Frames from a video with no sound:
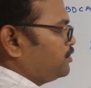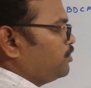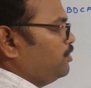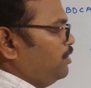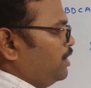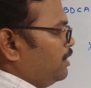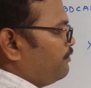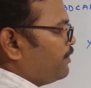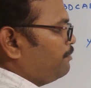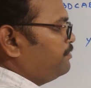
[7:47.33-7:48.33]
So
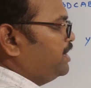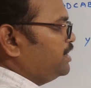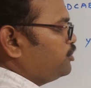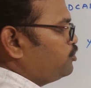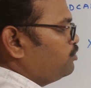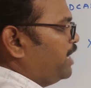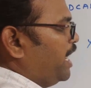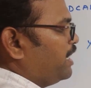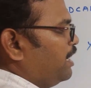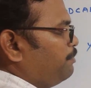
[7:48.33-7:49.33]
from these two
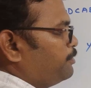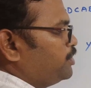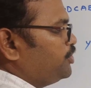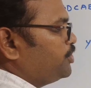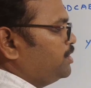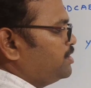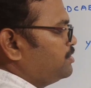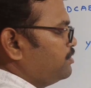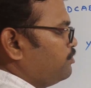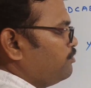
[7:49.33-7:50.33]
diagonal positions
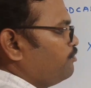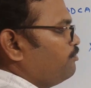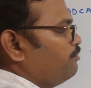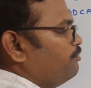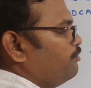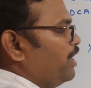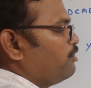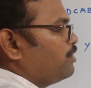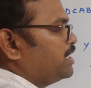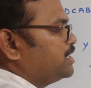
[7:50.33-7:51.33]
we have
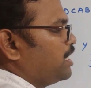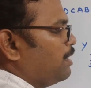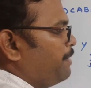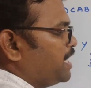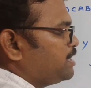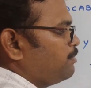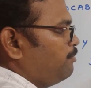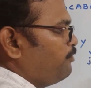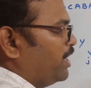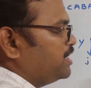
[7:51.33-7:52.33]
to consider a
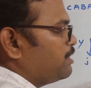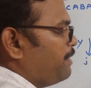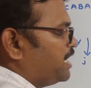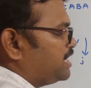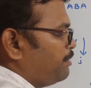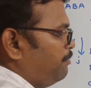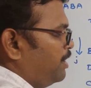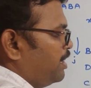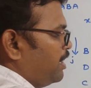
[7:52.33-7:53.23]
maximum. One is a maximum.